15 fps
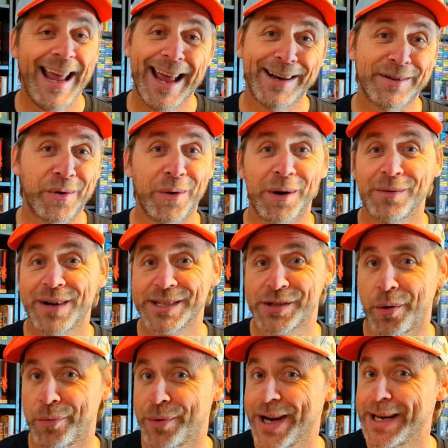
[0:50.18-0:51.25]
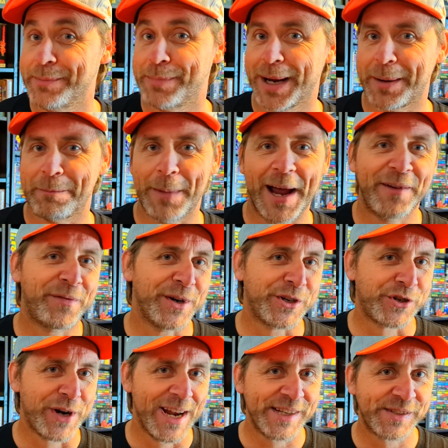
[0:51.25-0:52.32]
And all of us are really big Manfred
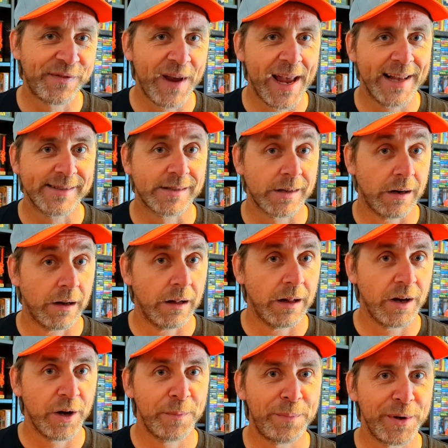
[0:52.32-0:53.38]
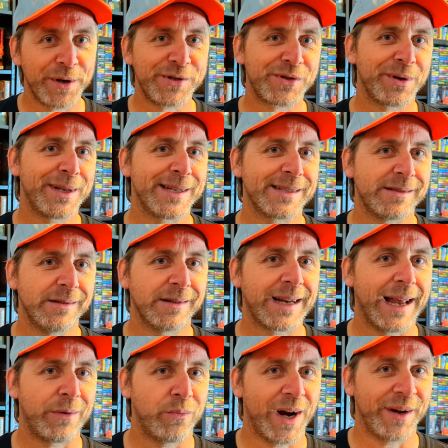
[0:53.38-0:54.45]
Trenz fans, so I hope you enjoy this look
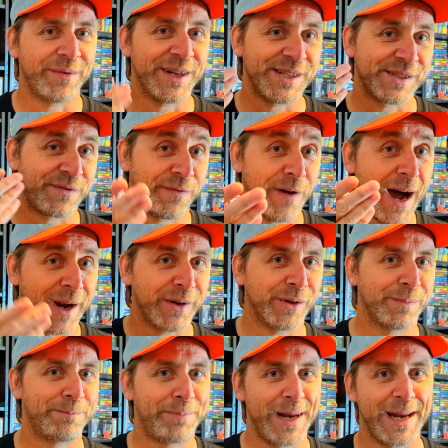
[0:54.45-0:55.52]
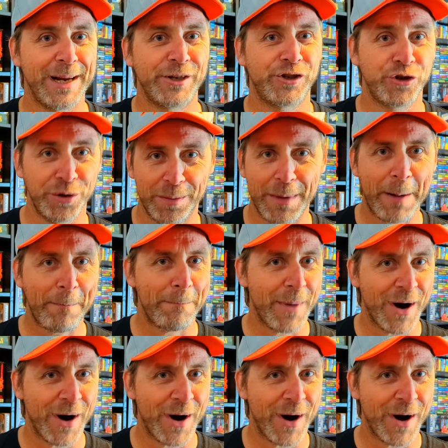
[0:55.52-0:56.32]
at one of his final big shoot-'em-up